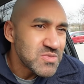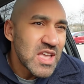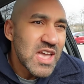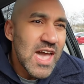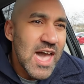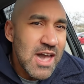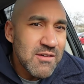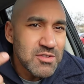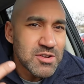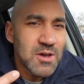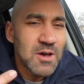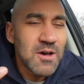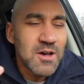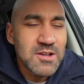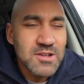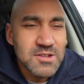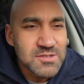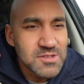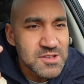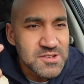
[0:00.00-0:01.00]
having
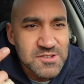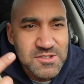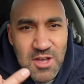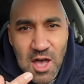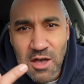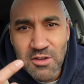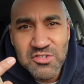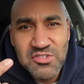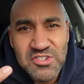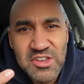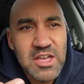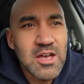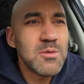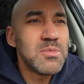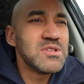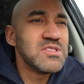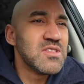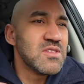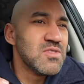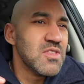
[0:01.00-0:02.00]
the soft shell,
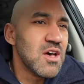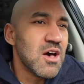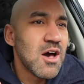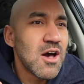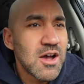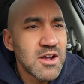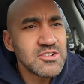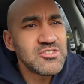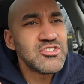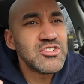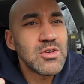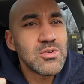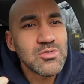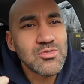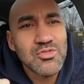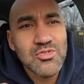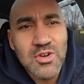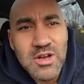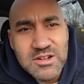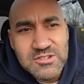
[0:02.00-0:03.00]
but then the hard shell
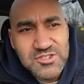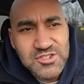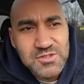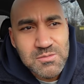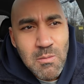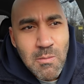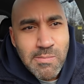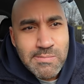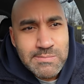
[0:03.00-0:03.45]
crunch,